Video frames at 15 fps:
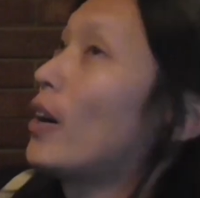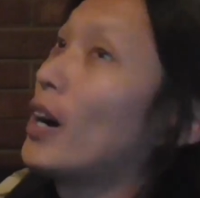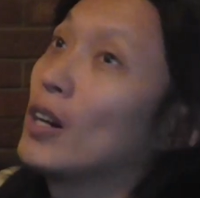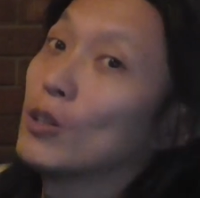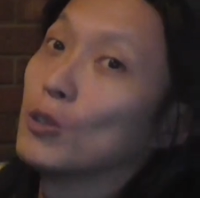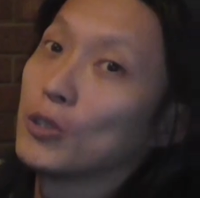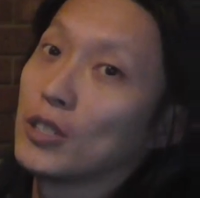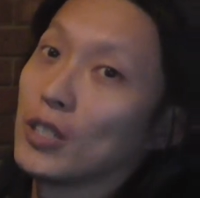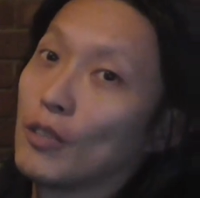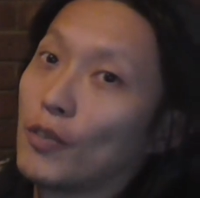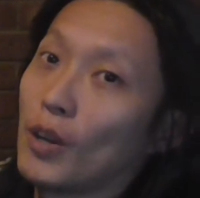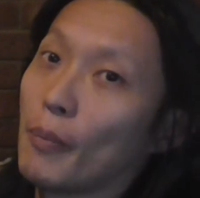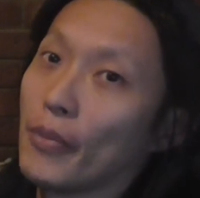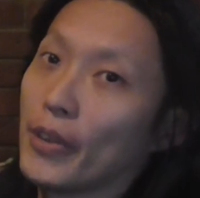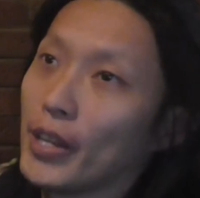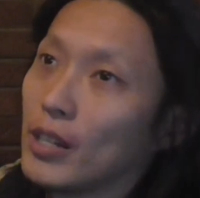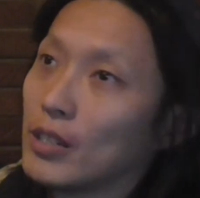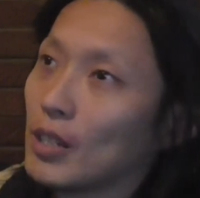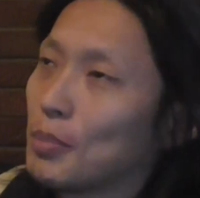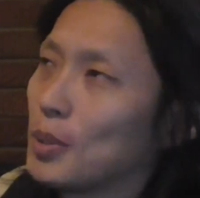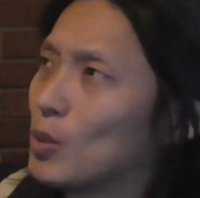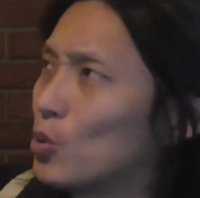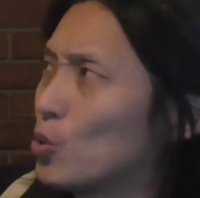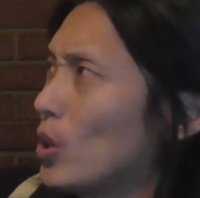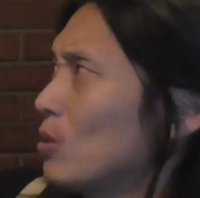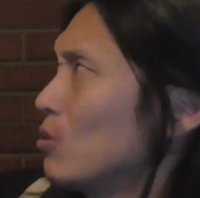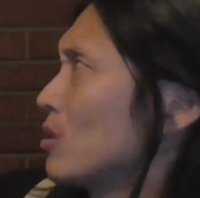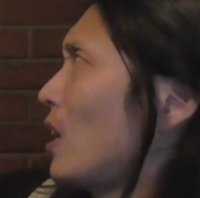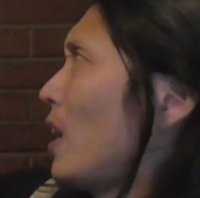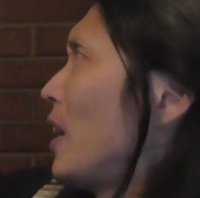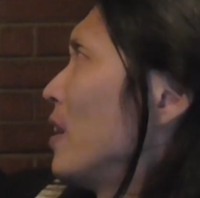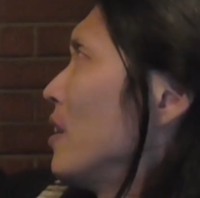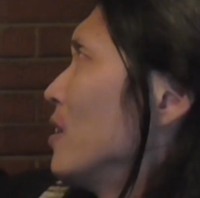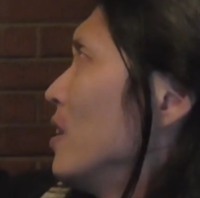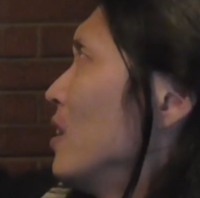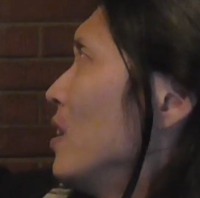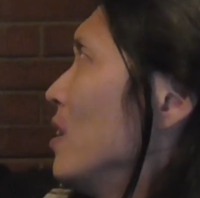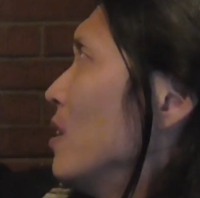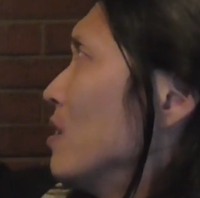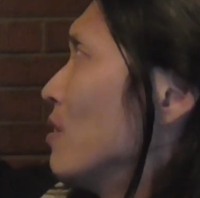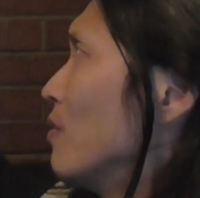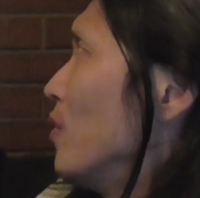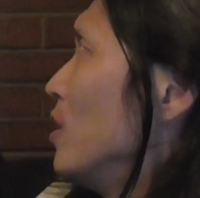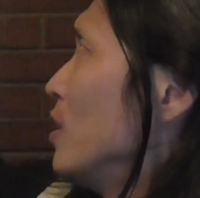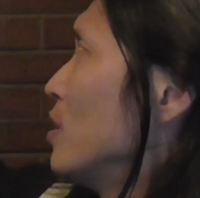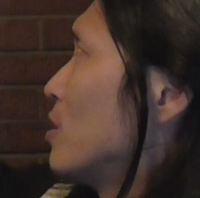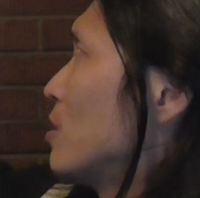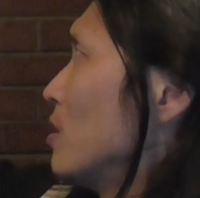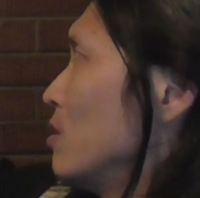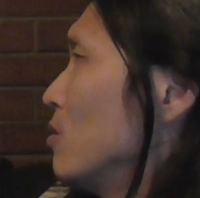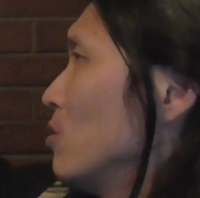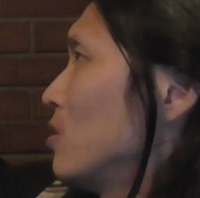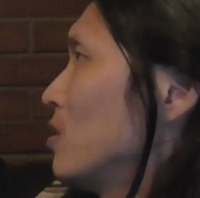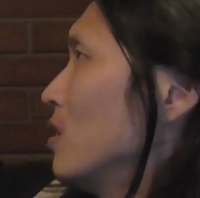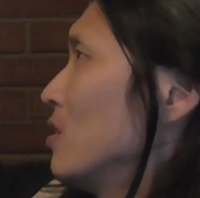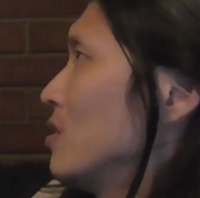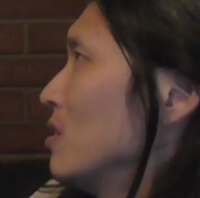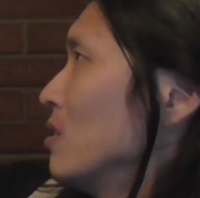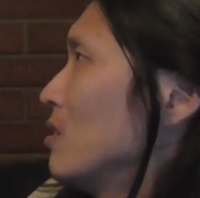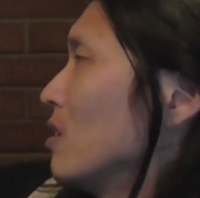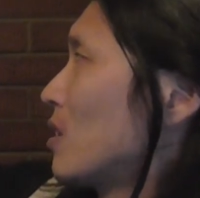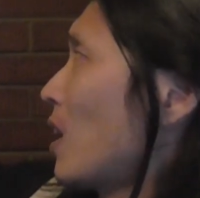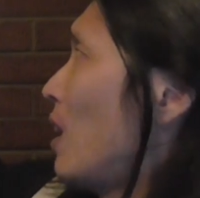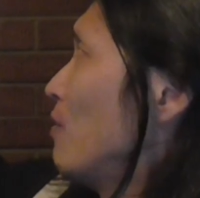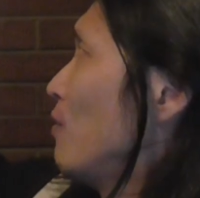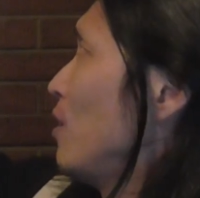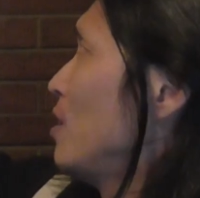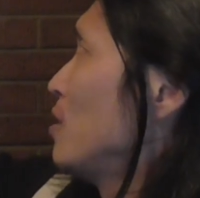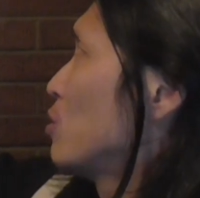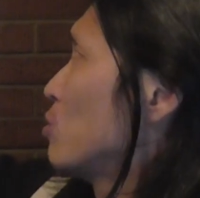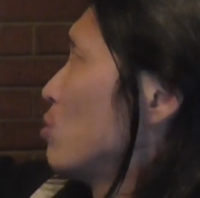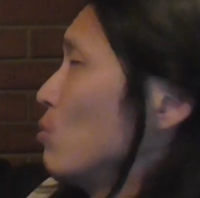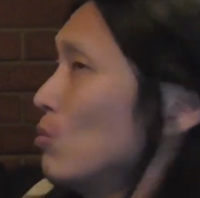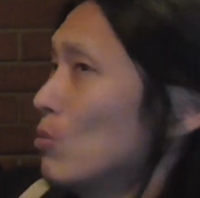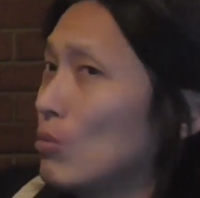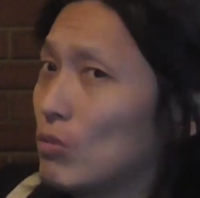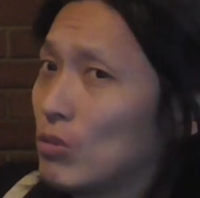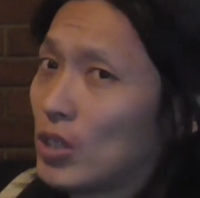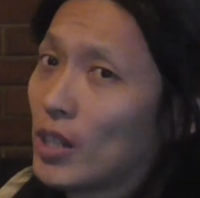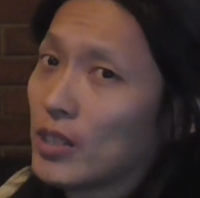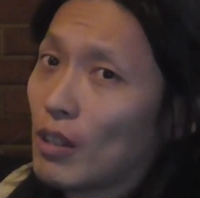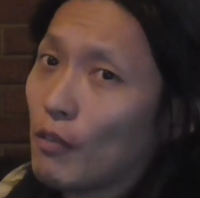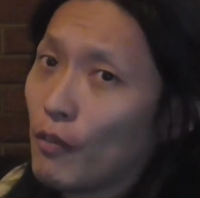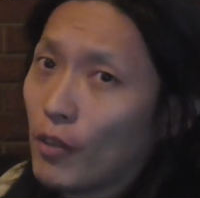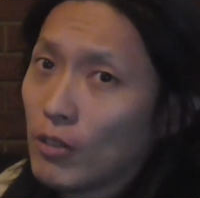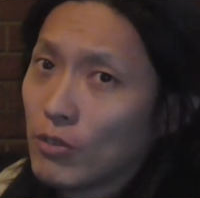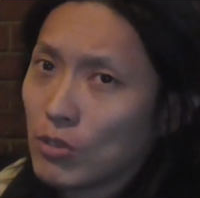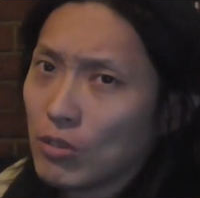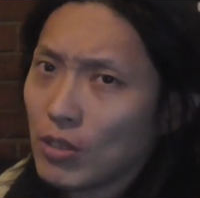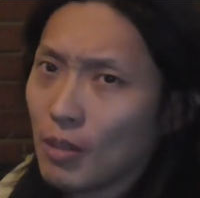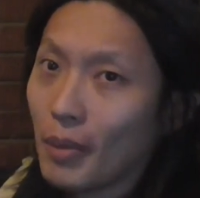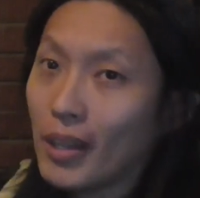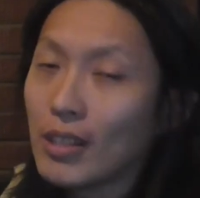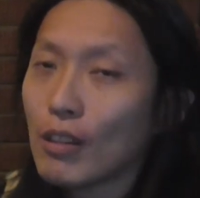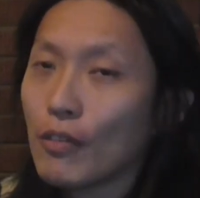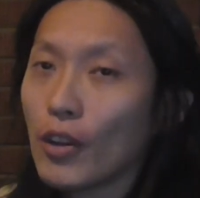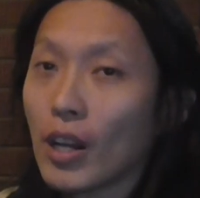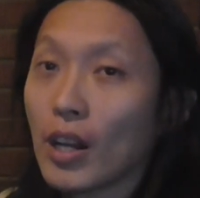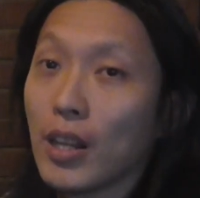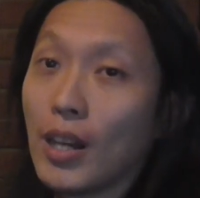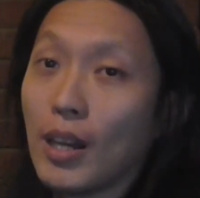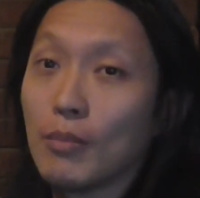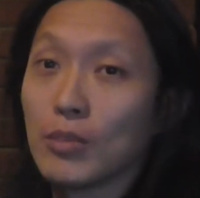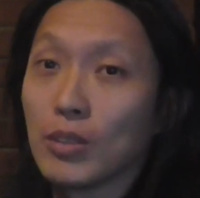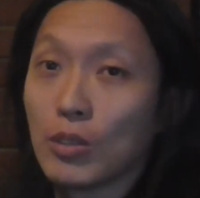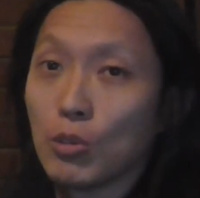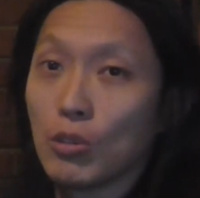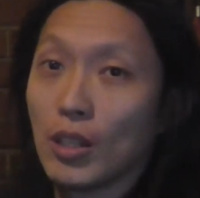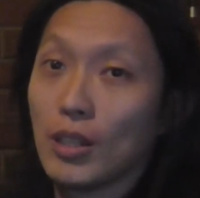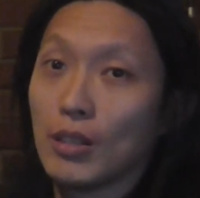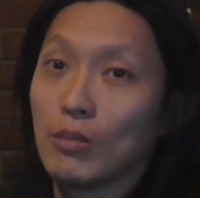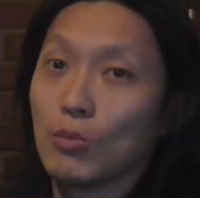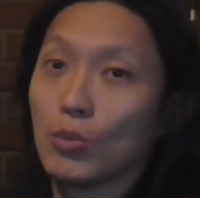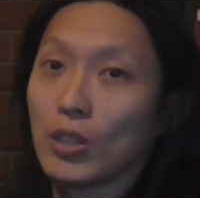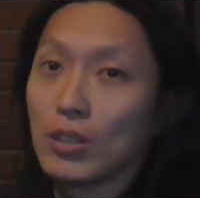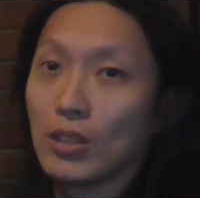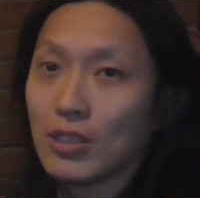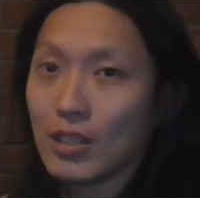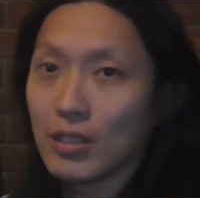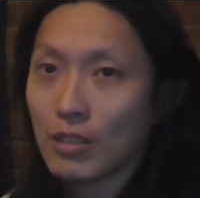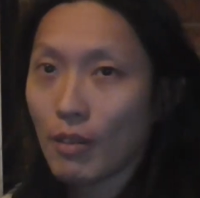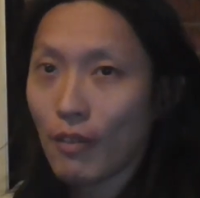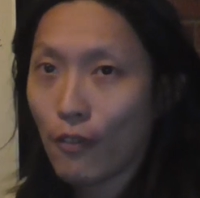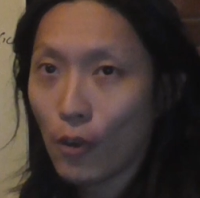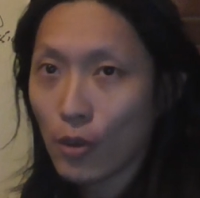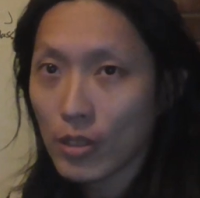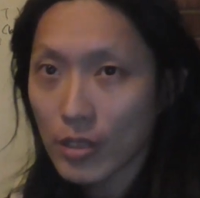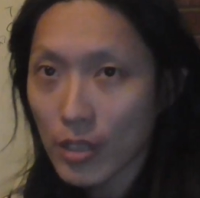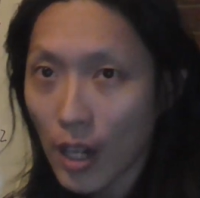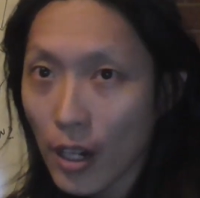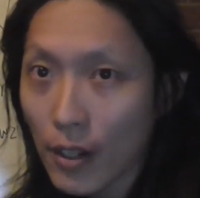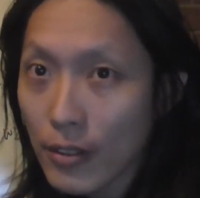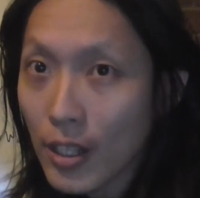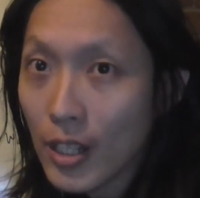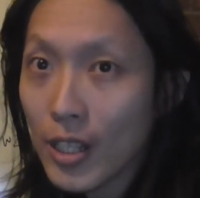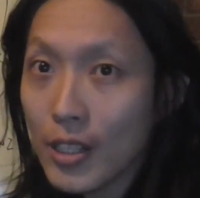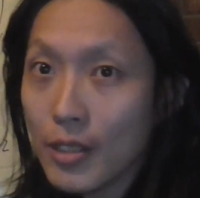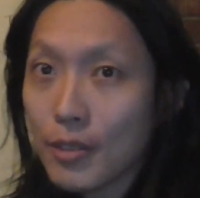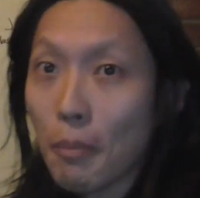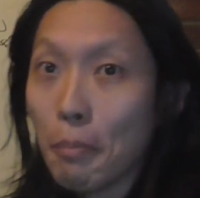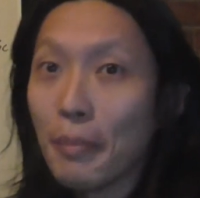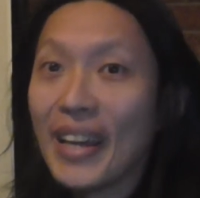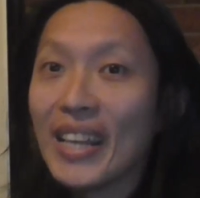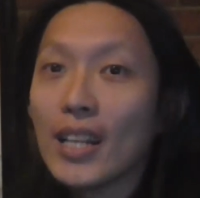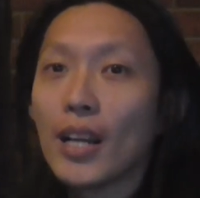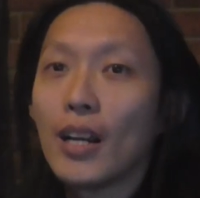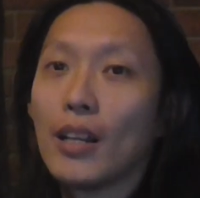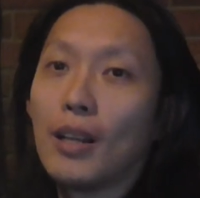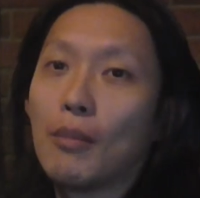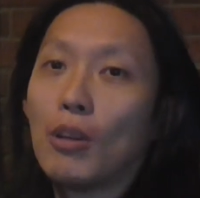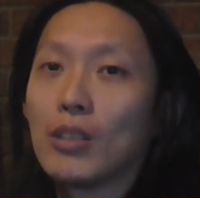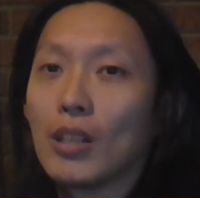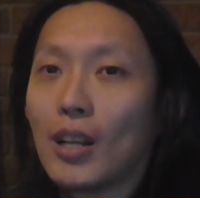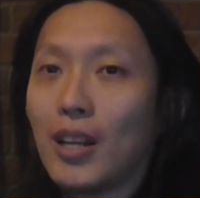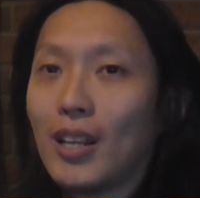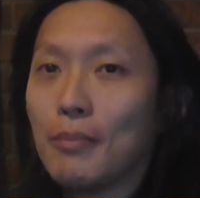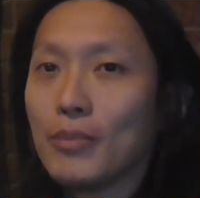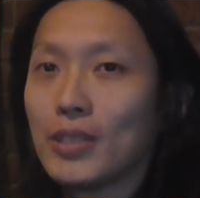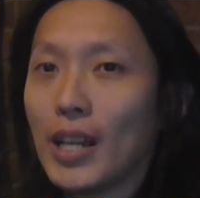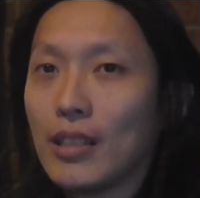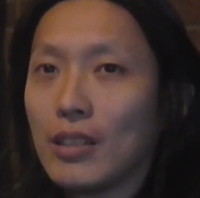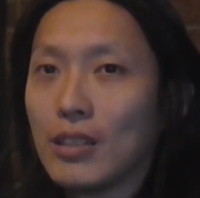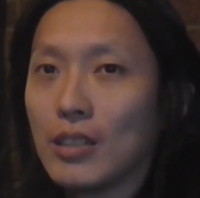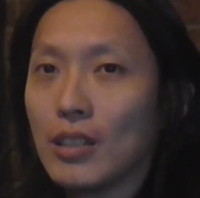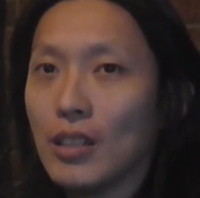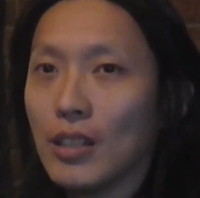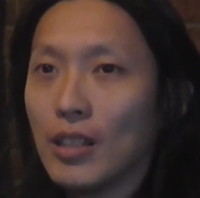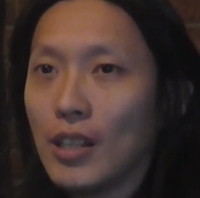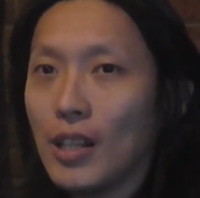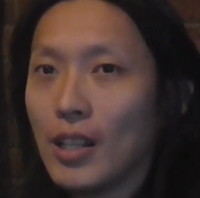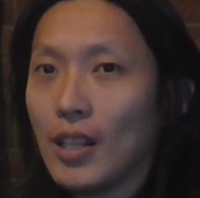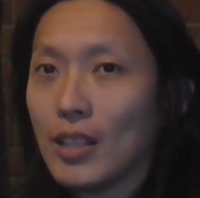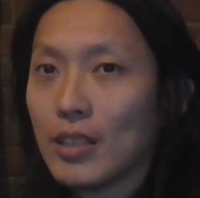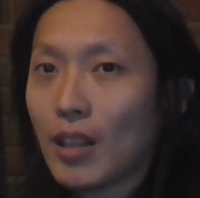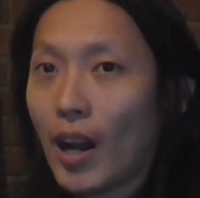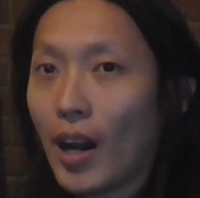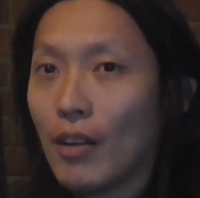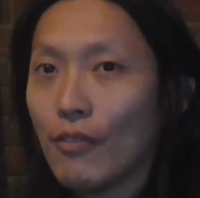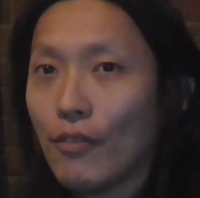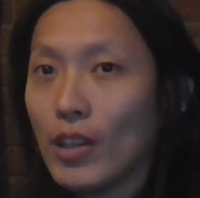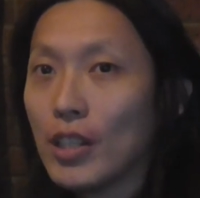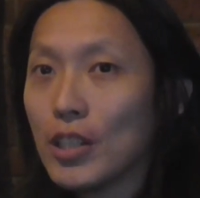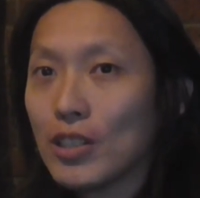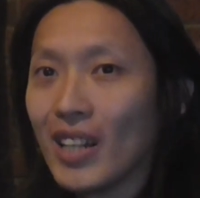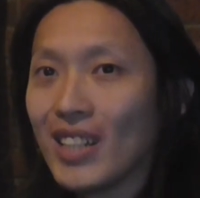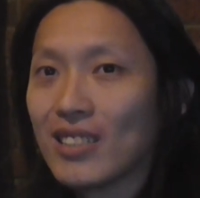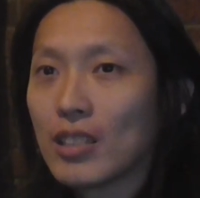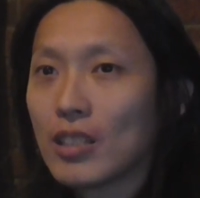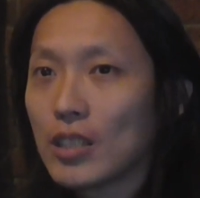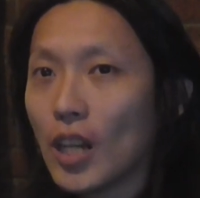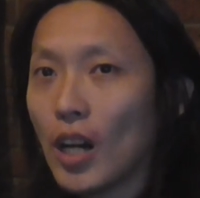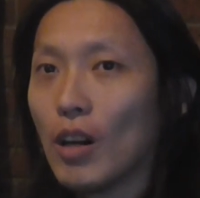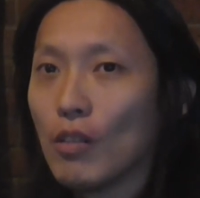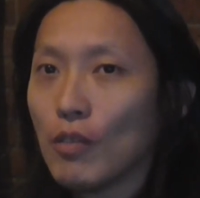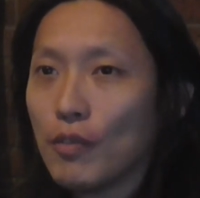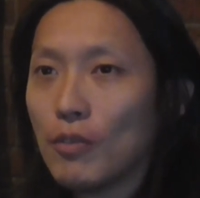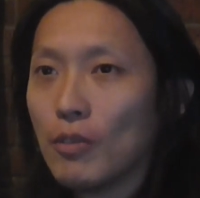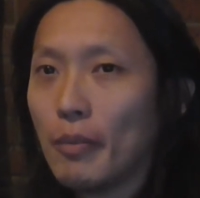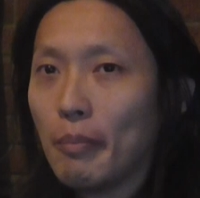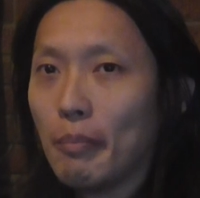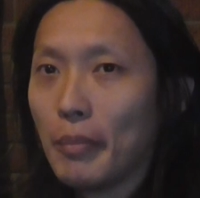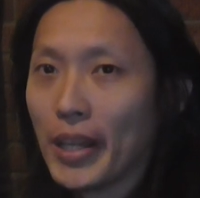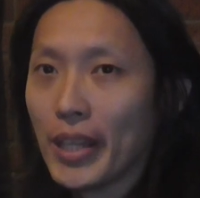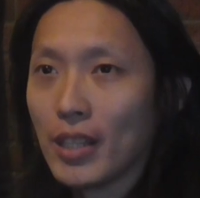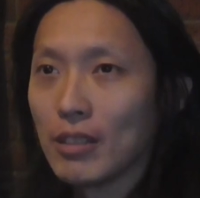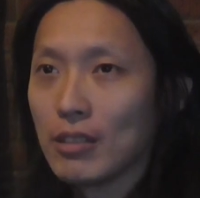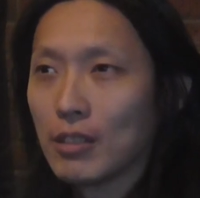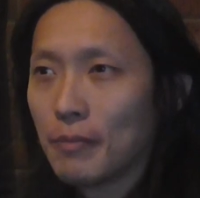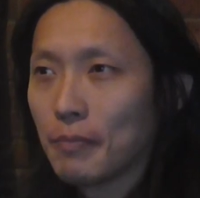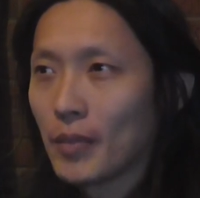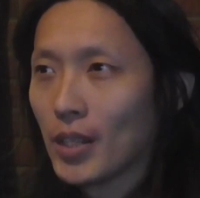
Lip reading: Fa originated from there. There are people who try to tie the village, the Tang village to Zhang Sanfeng. So there are many different claims. Today, we're gonna just focus on the main claim, right? The claim that the Tang village itself made.